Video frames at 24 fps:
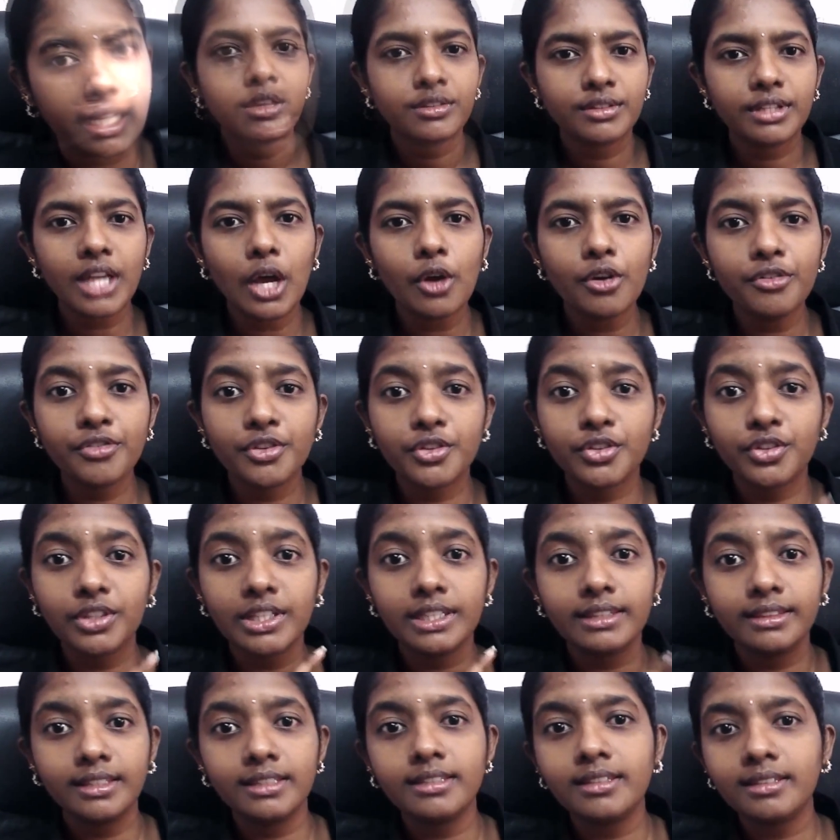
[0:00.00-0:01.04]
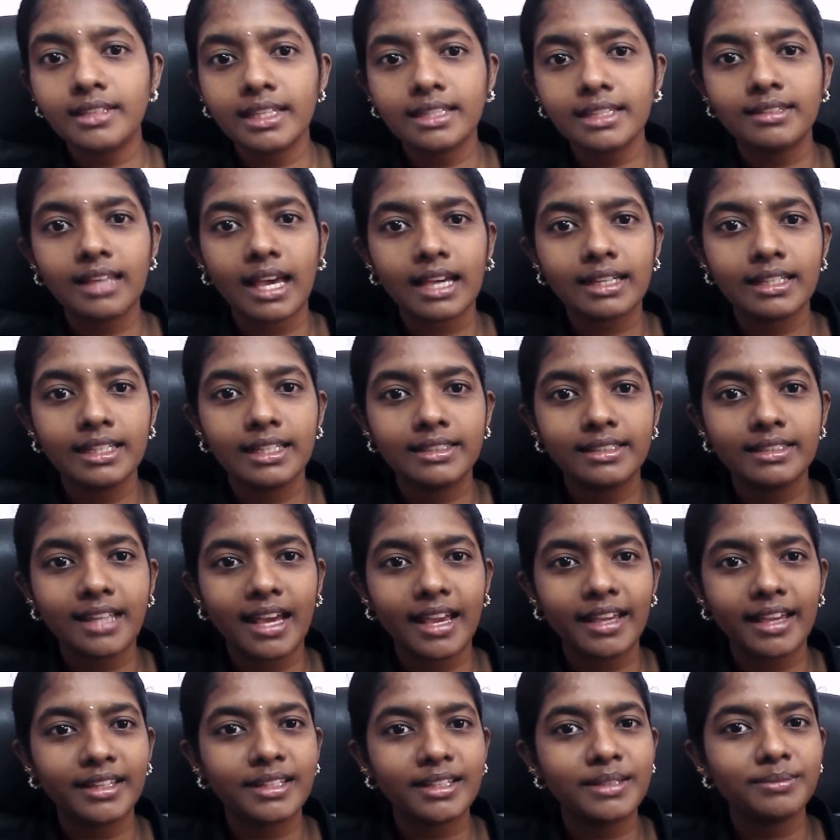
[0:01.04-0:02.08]
So now if you see, this is exactly the
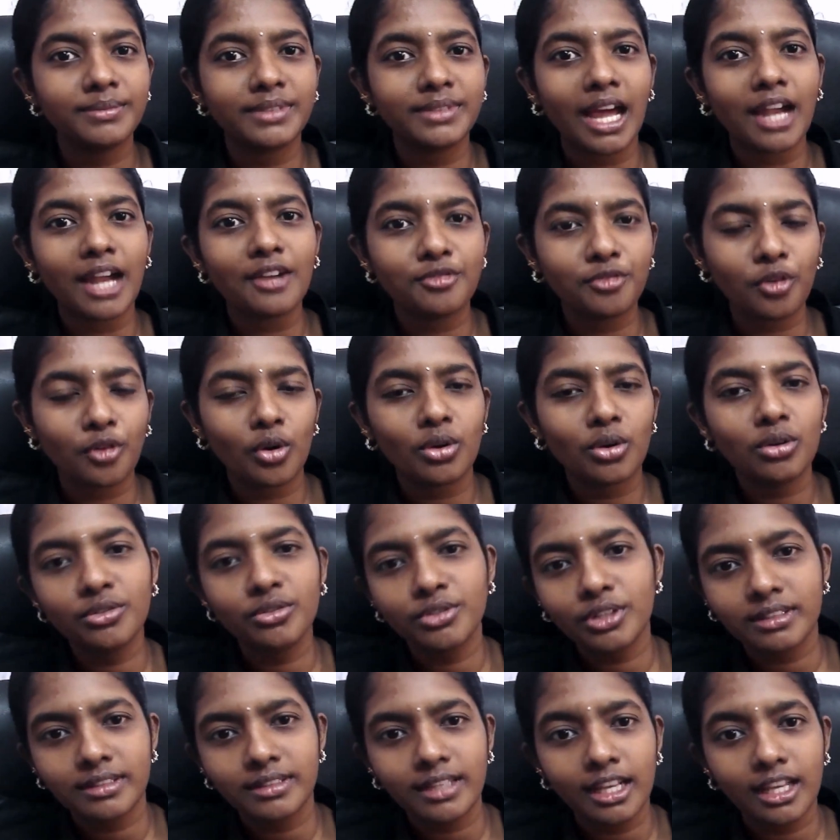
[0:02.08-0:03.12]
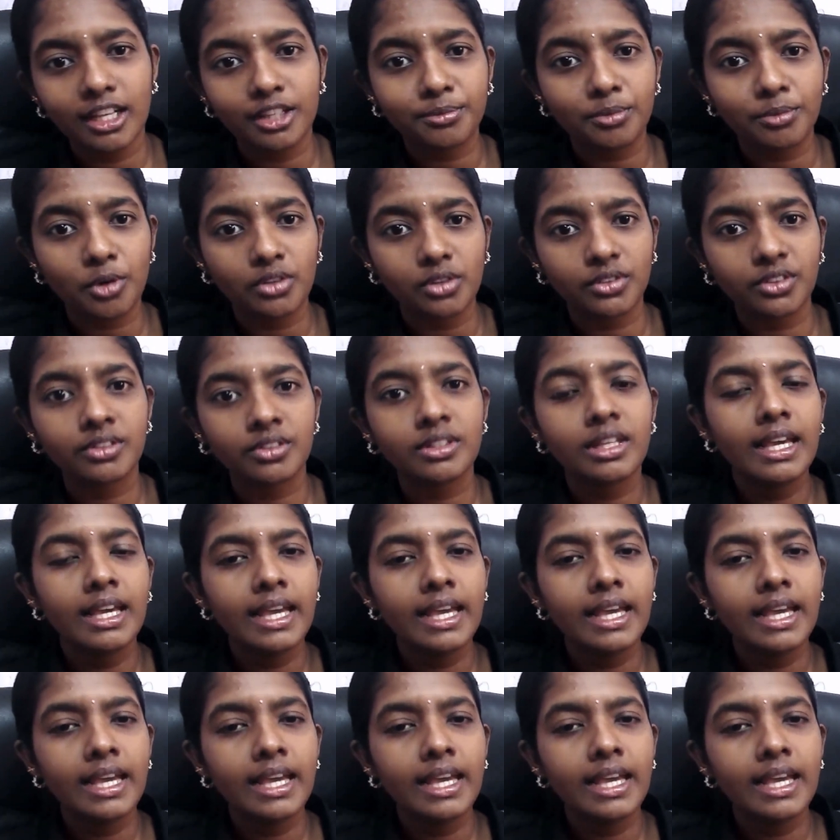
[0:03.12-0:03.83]
diagram that follows your sales process.